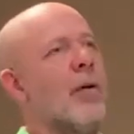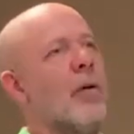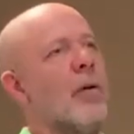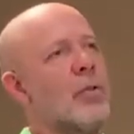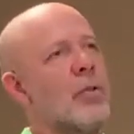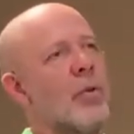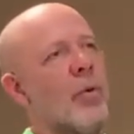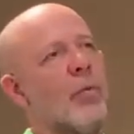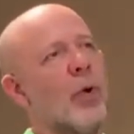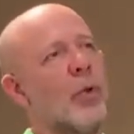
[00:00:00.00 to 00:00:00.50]

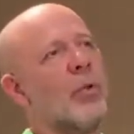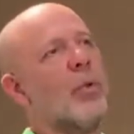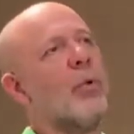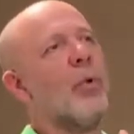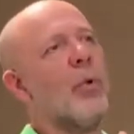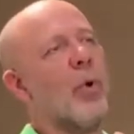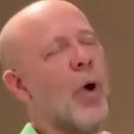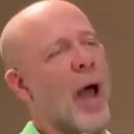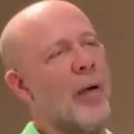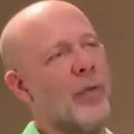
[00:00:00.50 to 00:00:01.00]
So what do
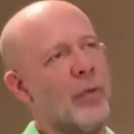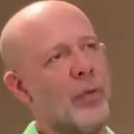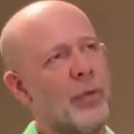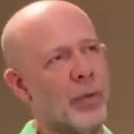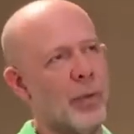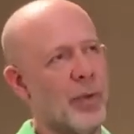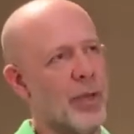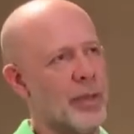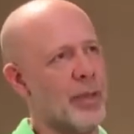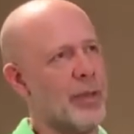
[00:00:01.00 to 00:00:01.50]
you have to
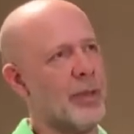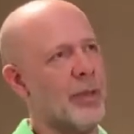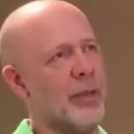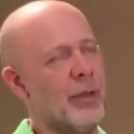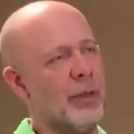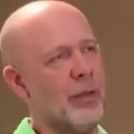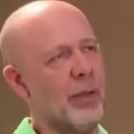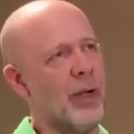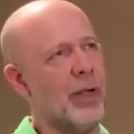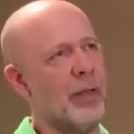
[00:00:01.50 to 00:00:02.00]
do as a
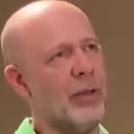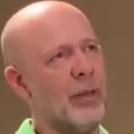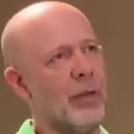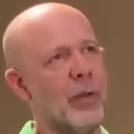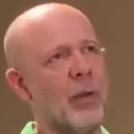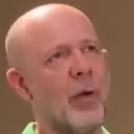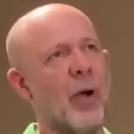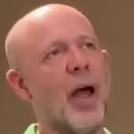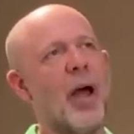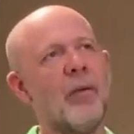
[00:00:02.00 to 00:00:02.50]
screenwriter?
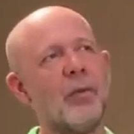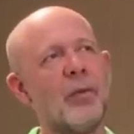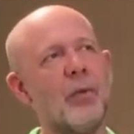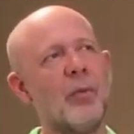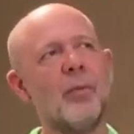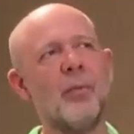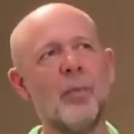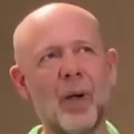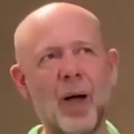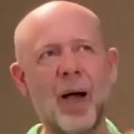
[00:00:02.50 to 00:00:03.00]
You have to
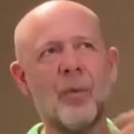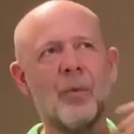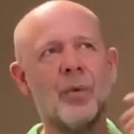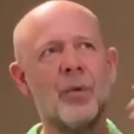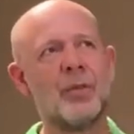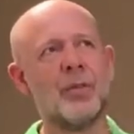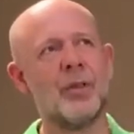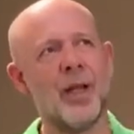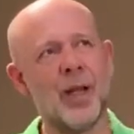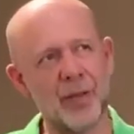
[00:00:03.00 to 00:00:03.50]

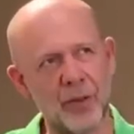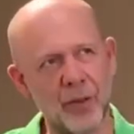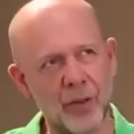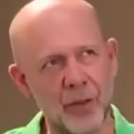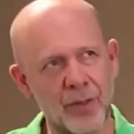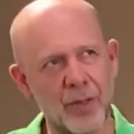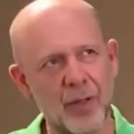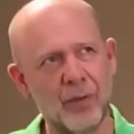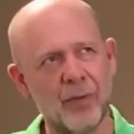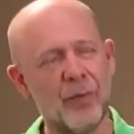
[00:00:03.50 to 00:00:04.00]
obviously ask
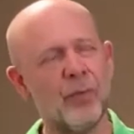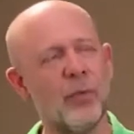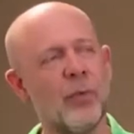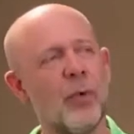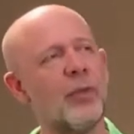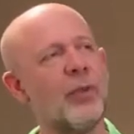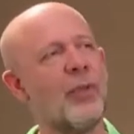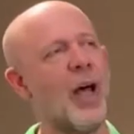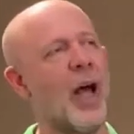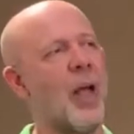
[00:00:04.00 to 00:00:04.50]
yourself,
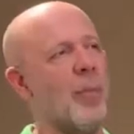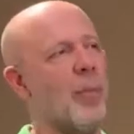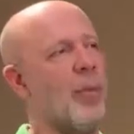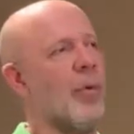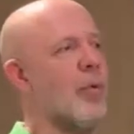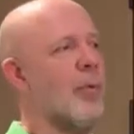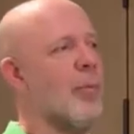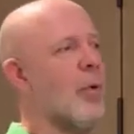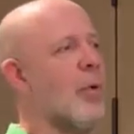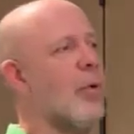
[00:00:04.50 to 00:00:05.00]
what type
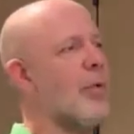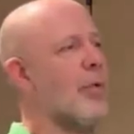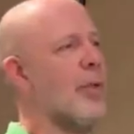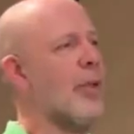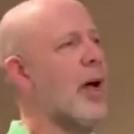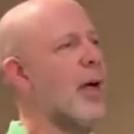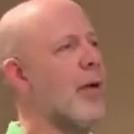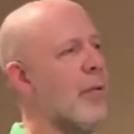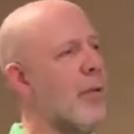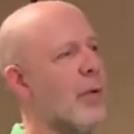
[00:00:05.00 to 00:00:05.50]
of movie
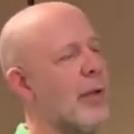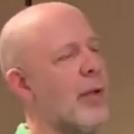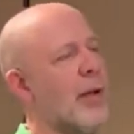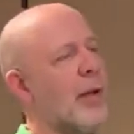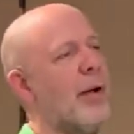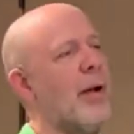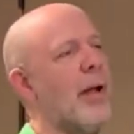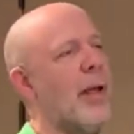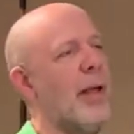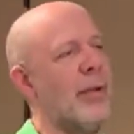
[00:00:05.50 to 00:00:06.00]
I want to
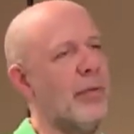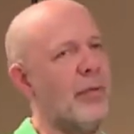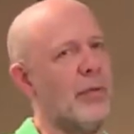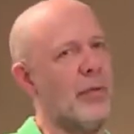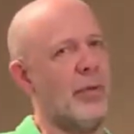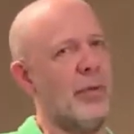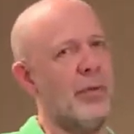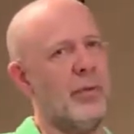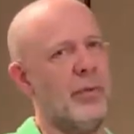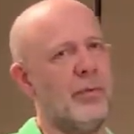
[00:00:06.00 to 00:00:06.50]
write?
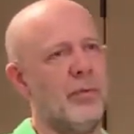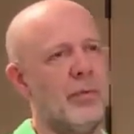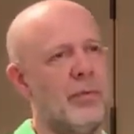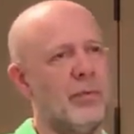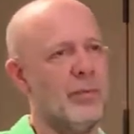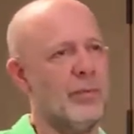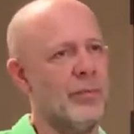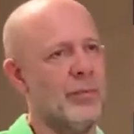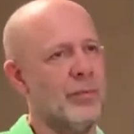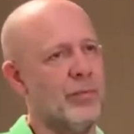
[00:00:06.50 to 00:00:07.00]

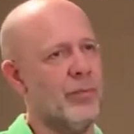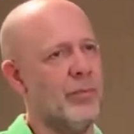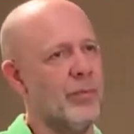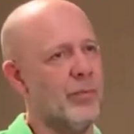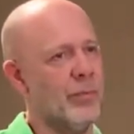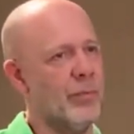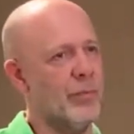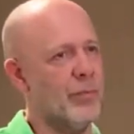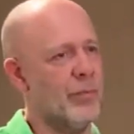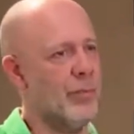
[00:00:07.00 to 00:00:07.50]

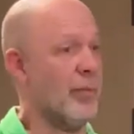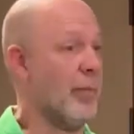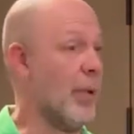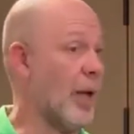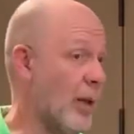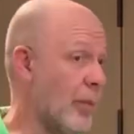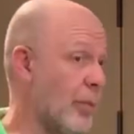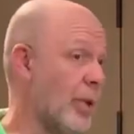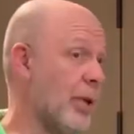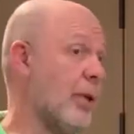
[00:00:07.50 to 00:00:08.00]

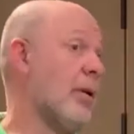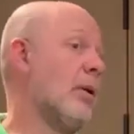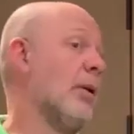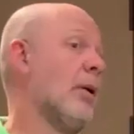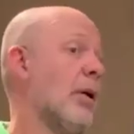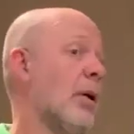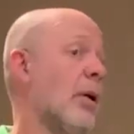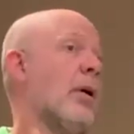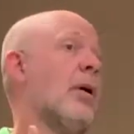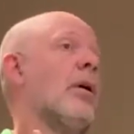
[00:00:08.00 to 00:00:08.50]
Maybe
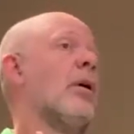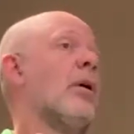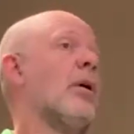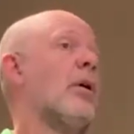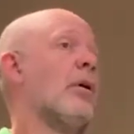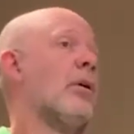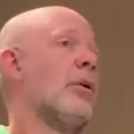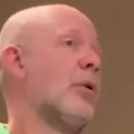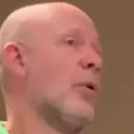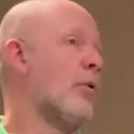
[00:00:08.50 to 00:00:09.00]

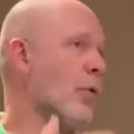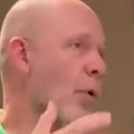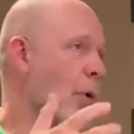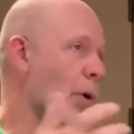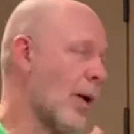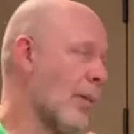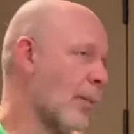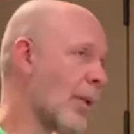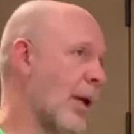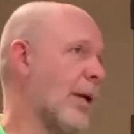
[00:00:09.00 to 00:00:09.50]
you
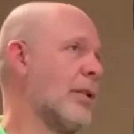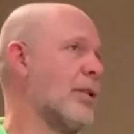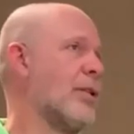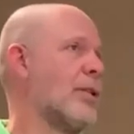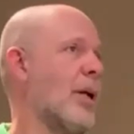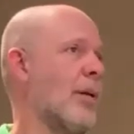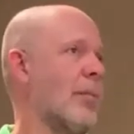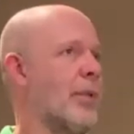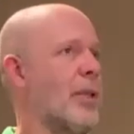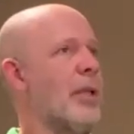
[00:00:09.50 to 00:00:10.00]
want to make
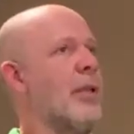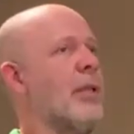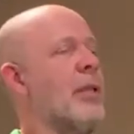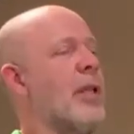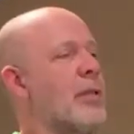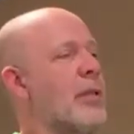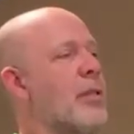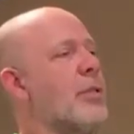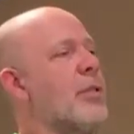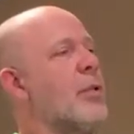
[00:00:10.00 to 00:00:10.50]
something
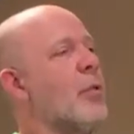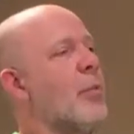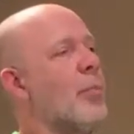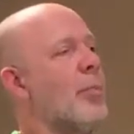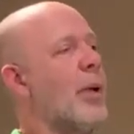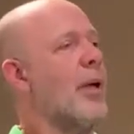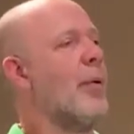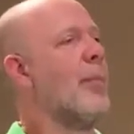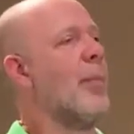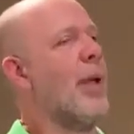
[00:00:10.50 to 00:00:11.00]
that's
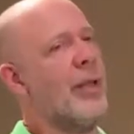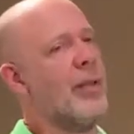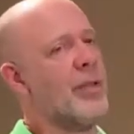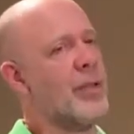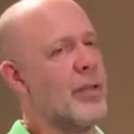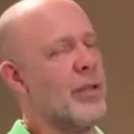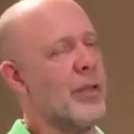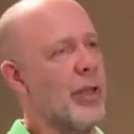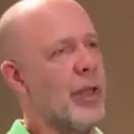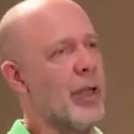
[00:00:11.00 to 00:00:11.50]
super
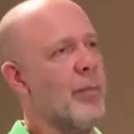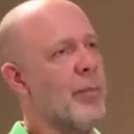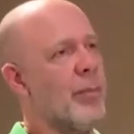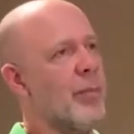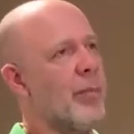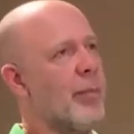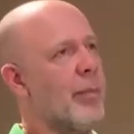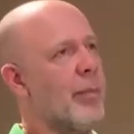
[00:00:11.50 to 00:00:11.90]
mainstream,